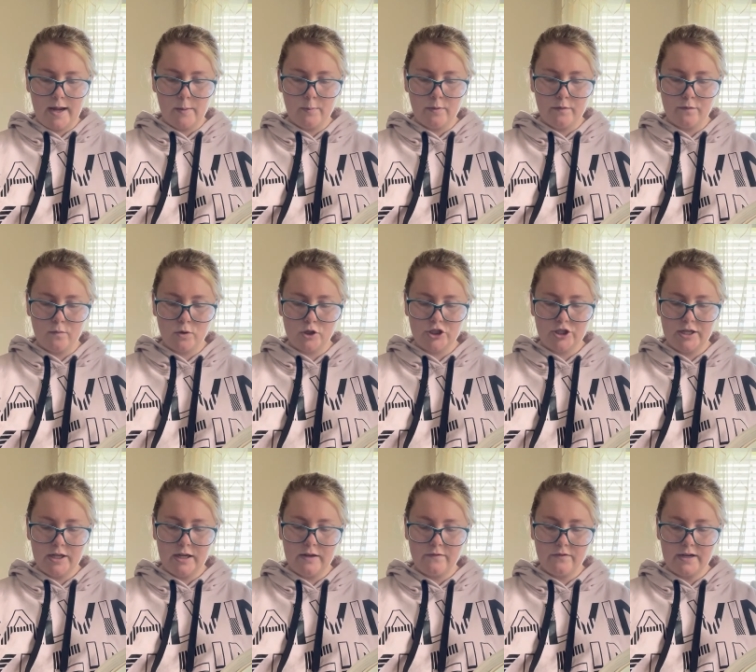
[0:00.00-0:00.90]
before she'd
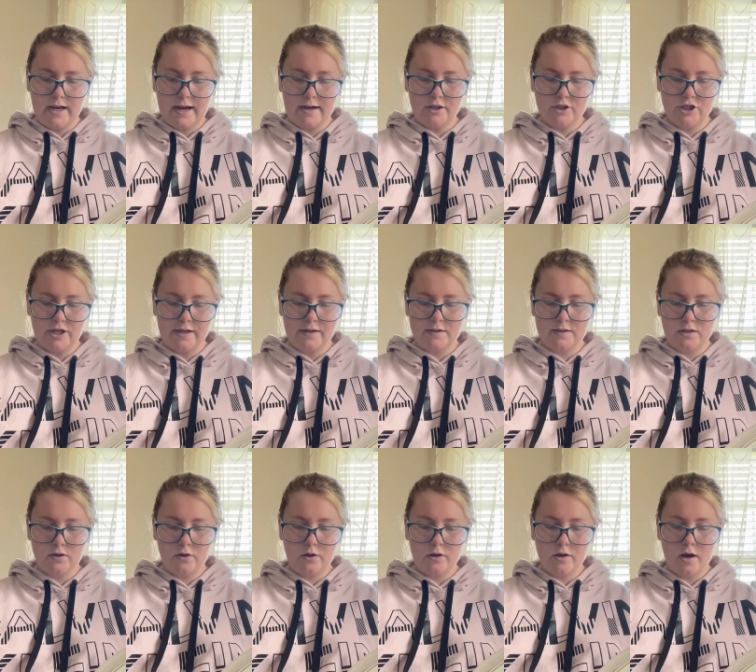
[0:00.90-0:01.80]
even had a chance to
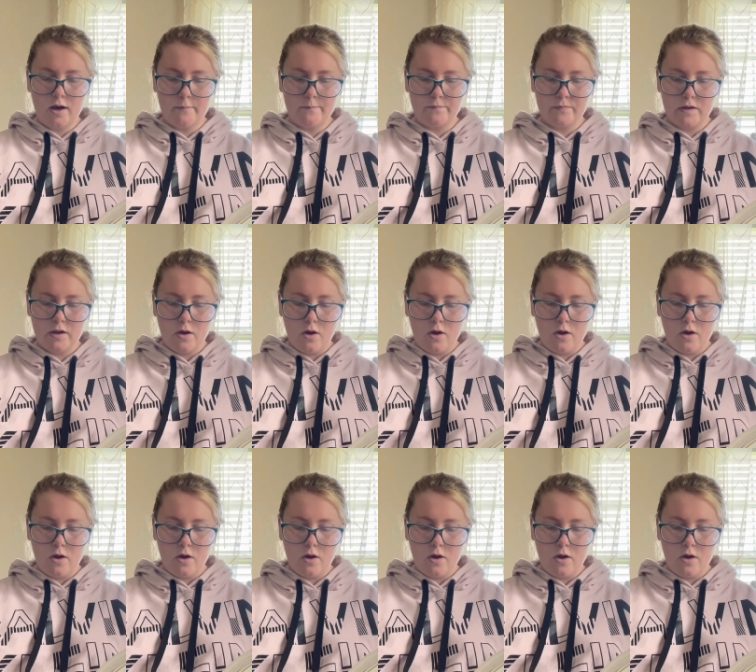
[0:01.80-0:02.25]
look up.